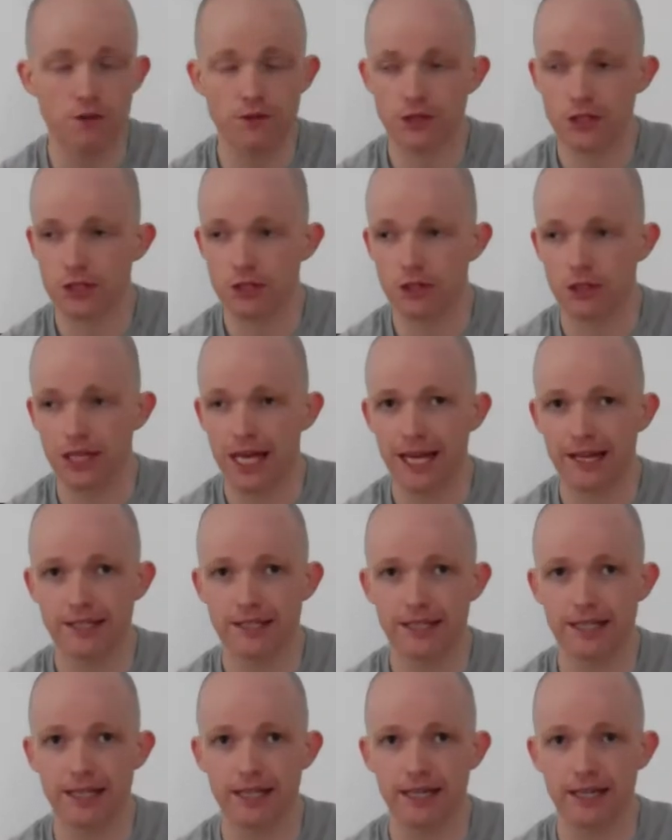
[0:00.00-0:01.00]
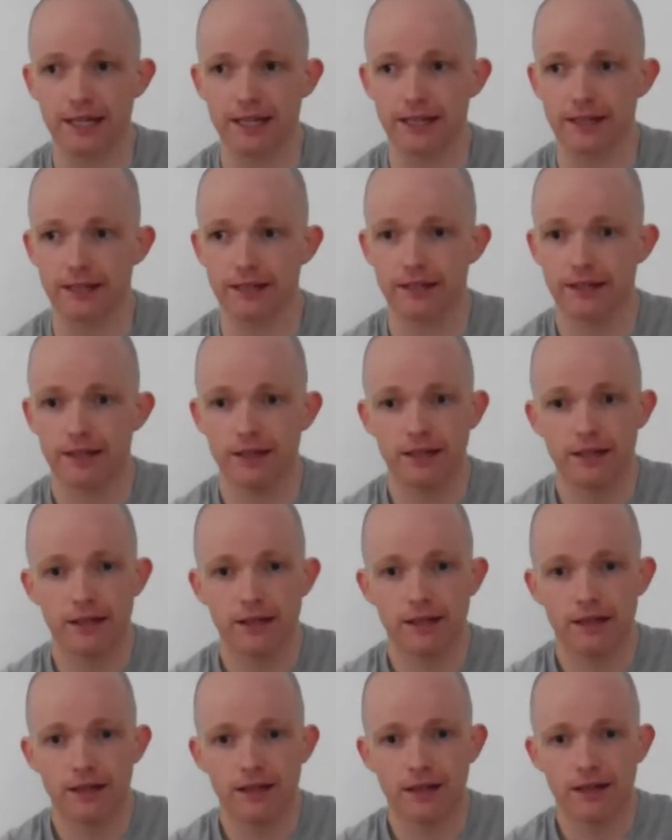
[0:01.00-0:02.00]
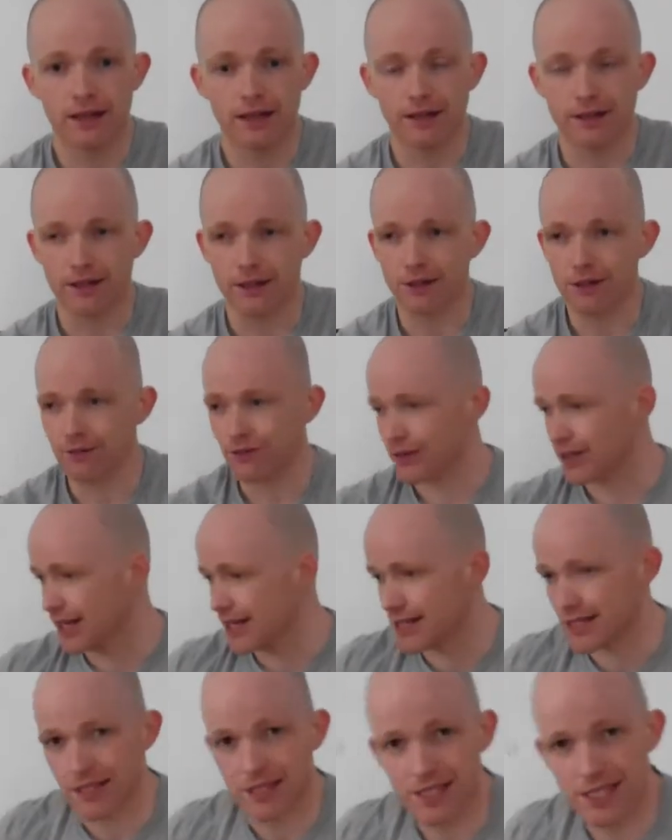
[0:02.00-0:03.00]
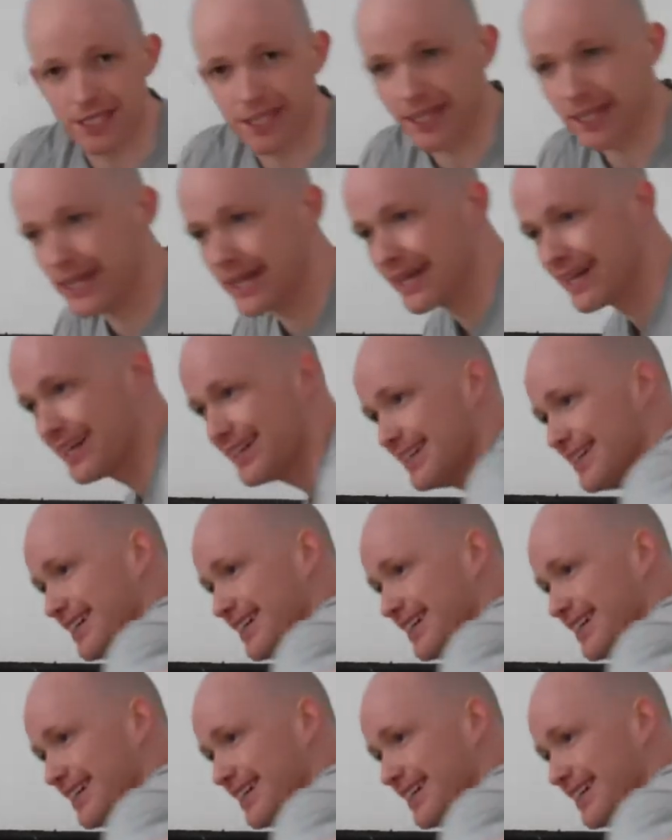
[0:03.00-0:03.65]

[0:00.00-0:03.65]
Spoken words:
We've just done leg day and I don't know if you guys can see,